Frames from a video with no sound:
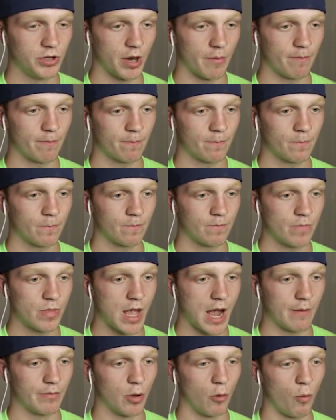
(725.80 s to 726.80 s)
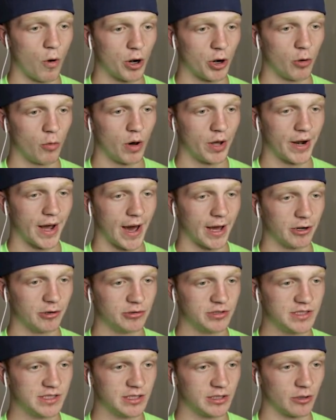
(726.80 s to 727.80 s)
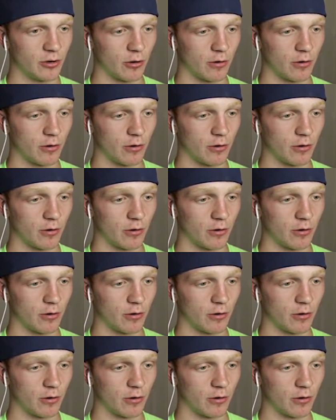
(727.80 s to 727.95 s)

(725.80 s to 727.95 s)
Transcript: Minecraft? Yep. I'm the 101 hide and seeker.